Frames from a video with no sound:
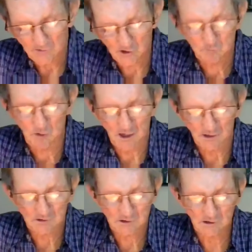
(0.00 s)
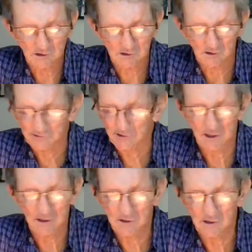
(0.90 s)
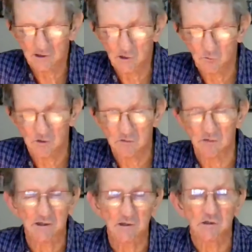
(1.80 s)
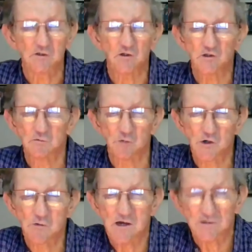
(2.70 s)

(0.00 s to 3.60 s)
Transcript: And this pilot, he calculated that he wouldn't make it across Cabora